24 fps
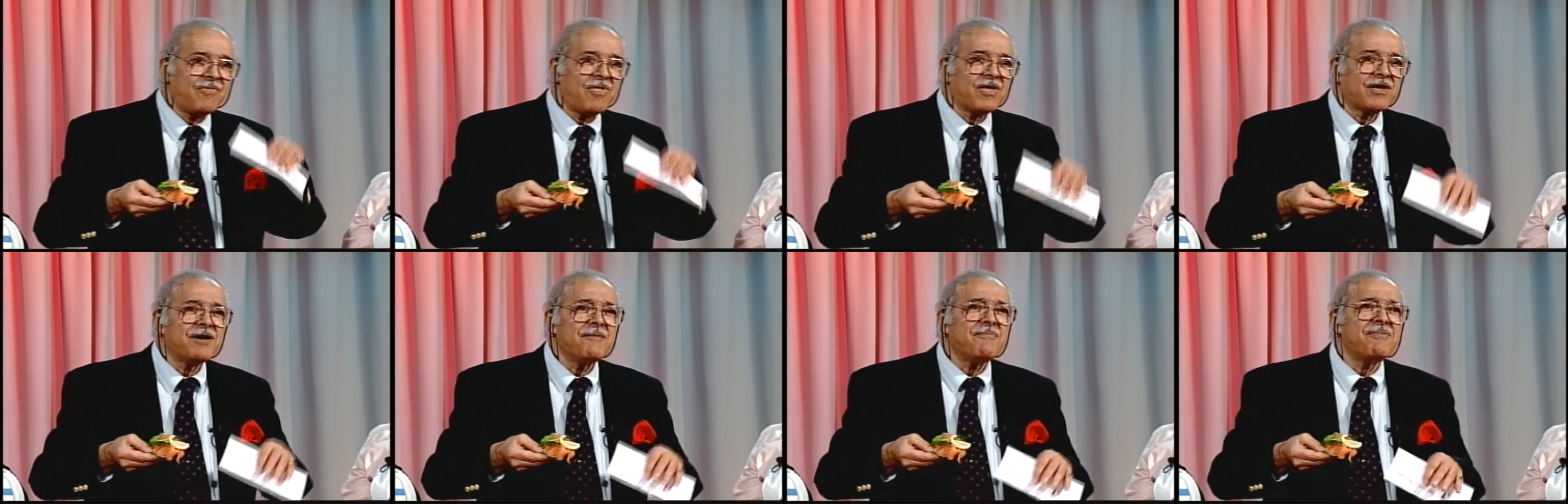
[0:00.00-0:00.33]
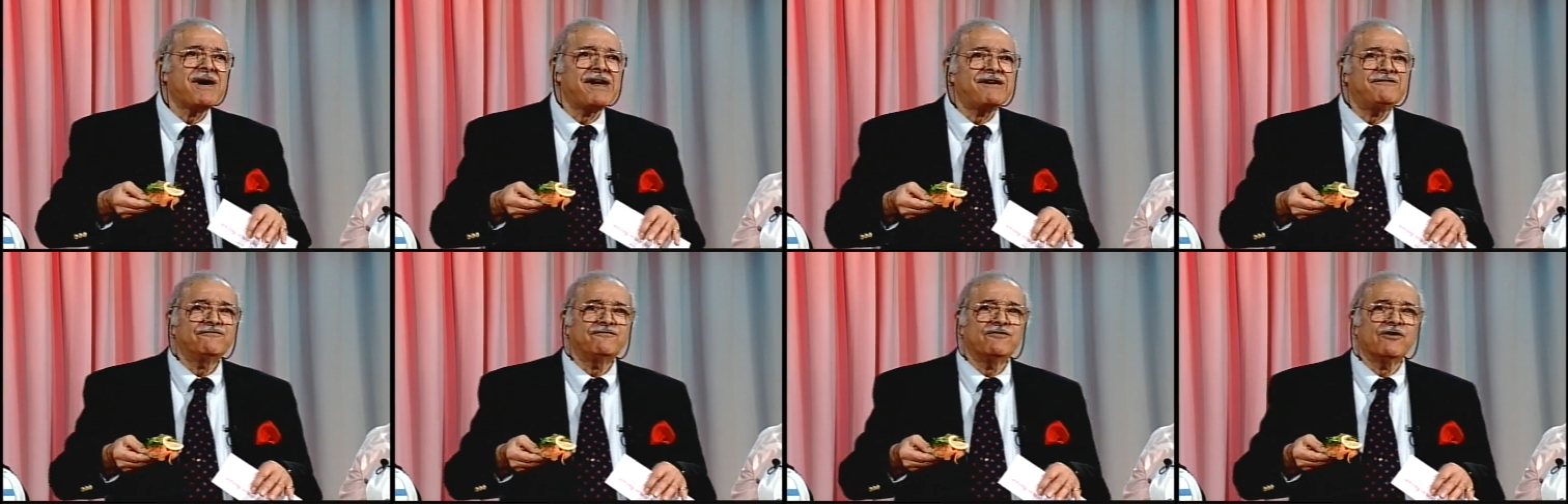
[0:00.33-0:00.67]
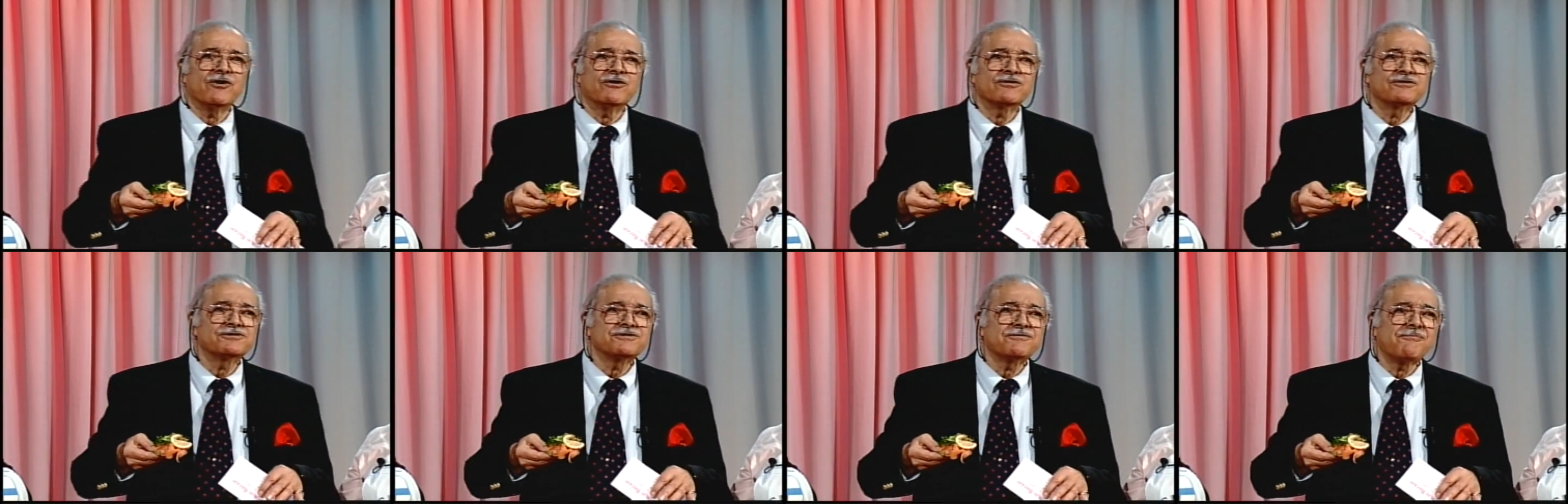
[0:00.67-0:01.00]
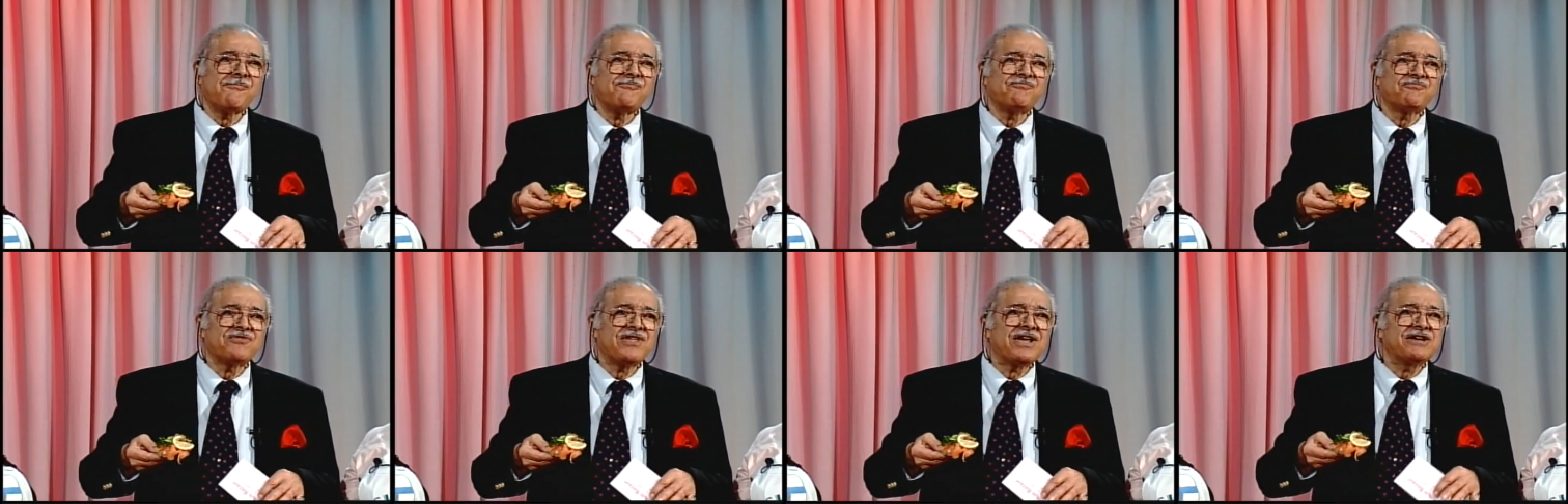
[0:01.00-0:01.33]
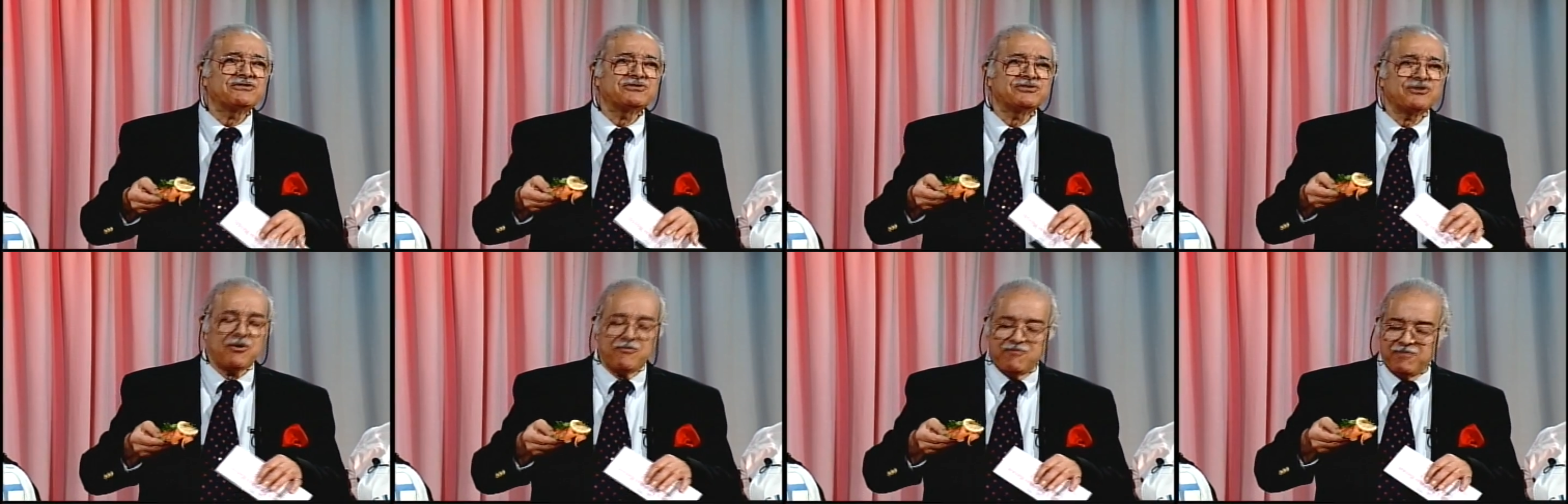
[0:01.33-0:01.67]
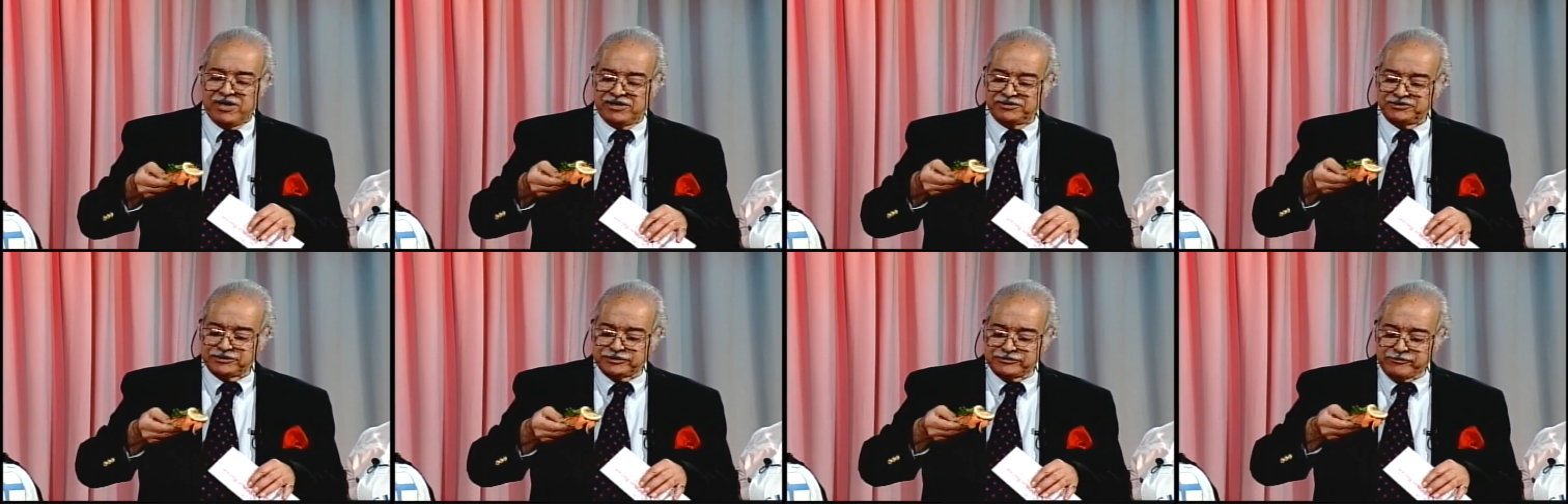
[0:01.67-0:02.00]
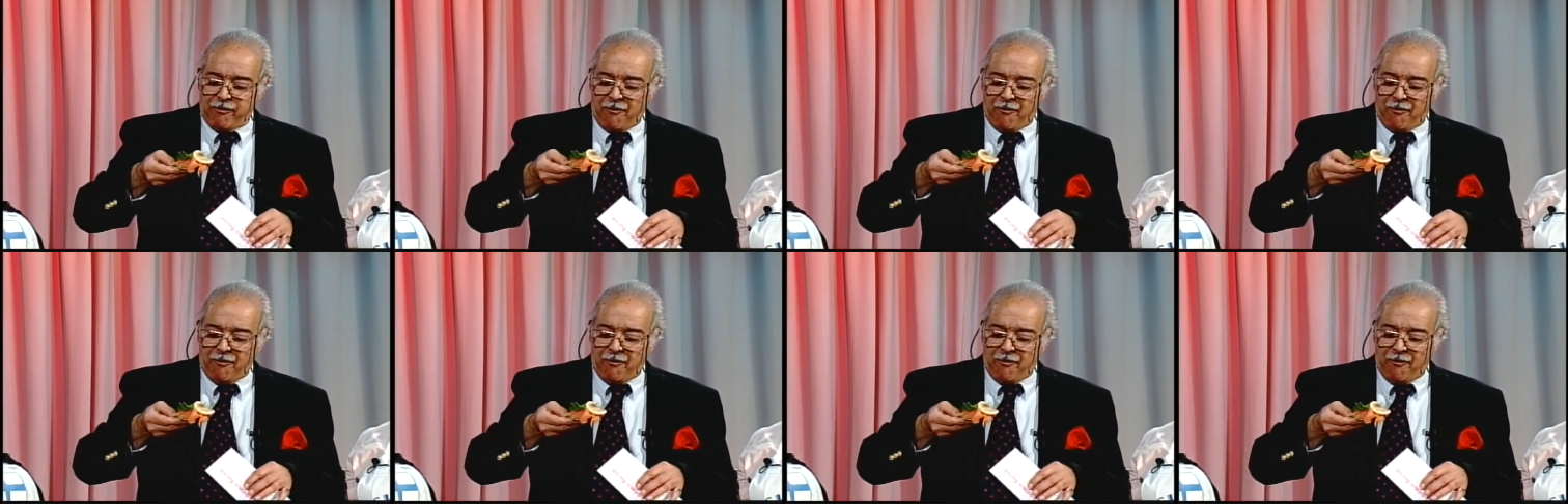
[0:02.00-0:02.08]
bye bye, folks. Thanks so much.